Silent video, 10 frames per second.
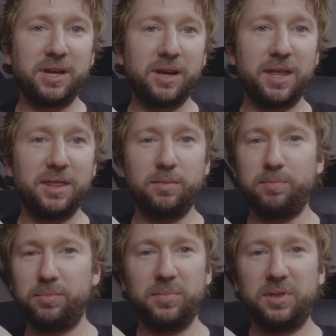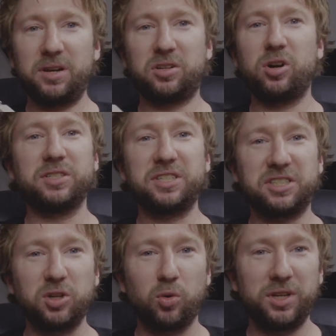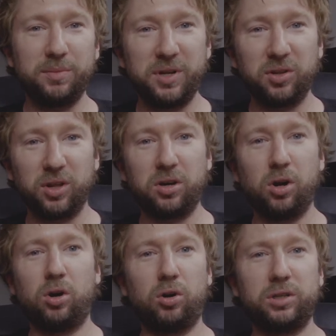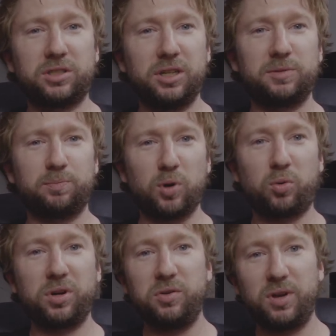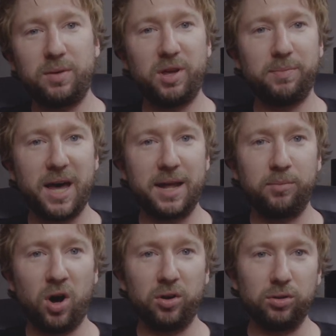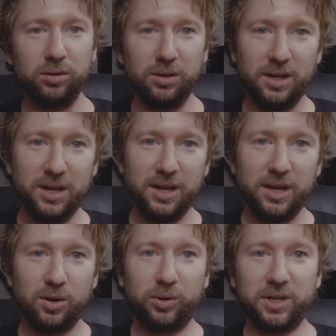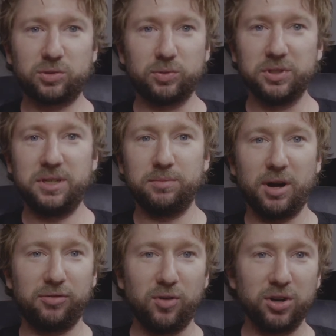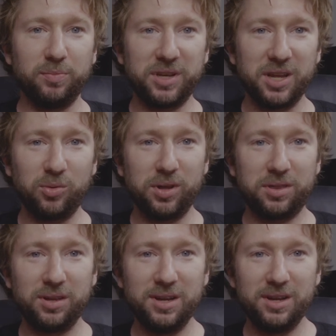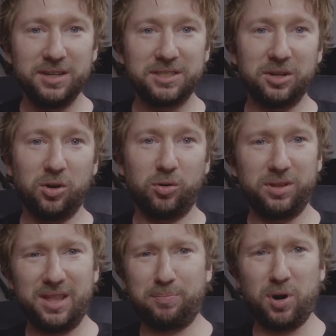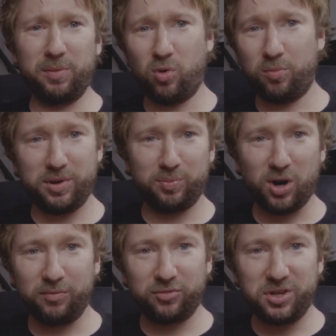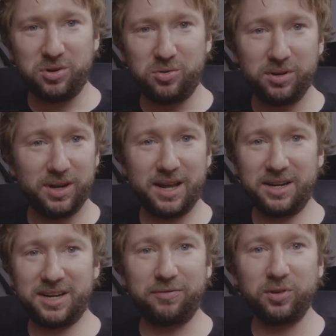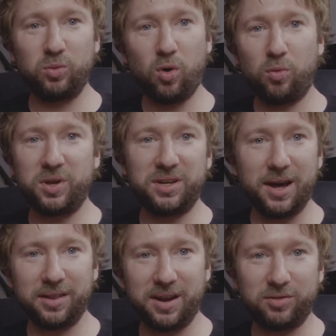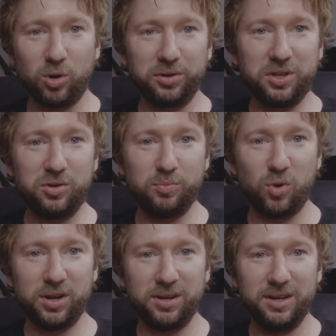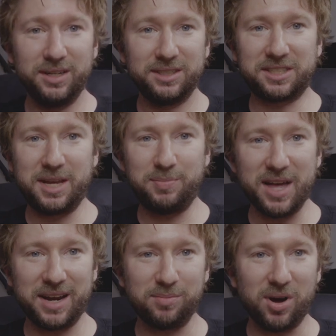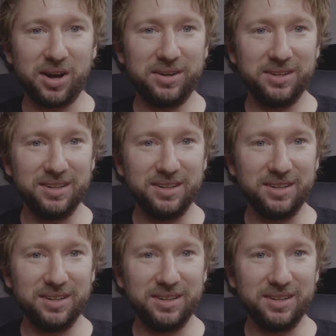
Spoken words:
and then cursing Sony and being like, oh, it's broken, you gave me a bad model, when it's really my fault to begin with. So that probably won't be a problem for you, and it definitely won't be now that I've told you, but just keep that in mind.